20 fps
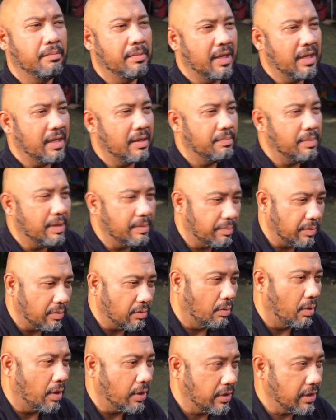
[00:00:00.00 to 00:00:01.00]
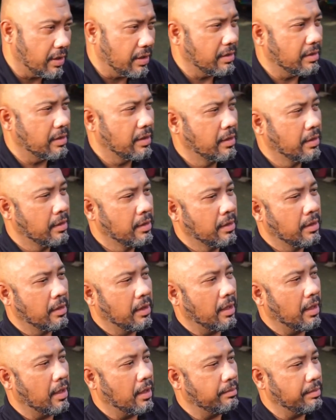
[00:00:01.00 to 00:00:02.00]
many people watch it,
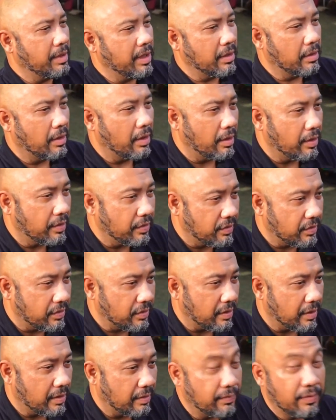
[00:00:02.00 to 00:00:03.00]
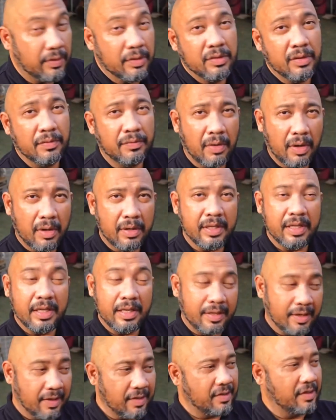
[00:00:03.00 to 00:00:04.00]
because first of all,
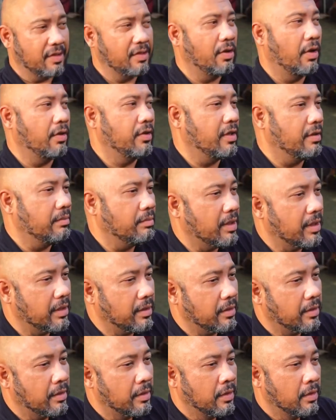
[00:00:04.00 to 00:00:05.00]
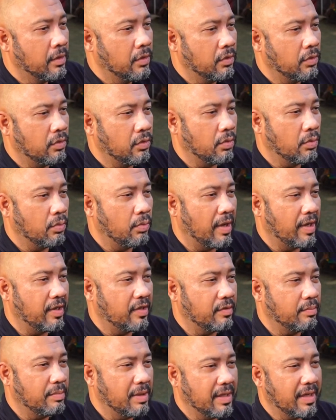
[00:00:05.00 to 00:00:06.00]
it is a document to
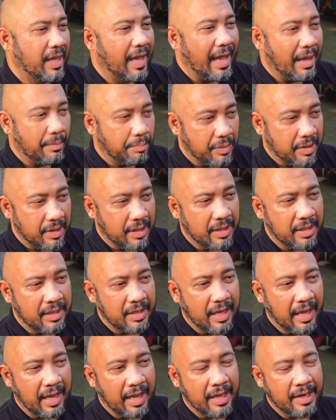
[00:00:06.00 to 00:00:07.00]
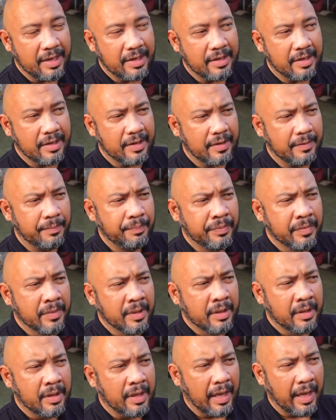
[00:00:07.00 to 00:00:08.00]
what's been happening, and
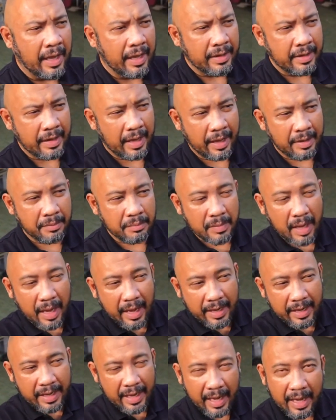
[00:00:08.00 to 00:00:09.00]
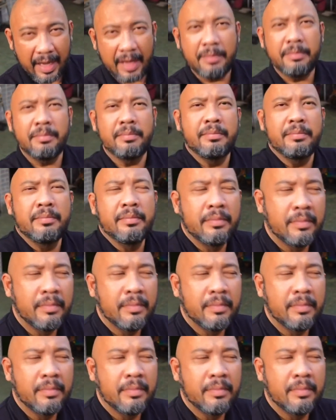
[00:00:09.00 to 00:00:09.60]
I am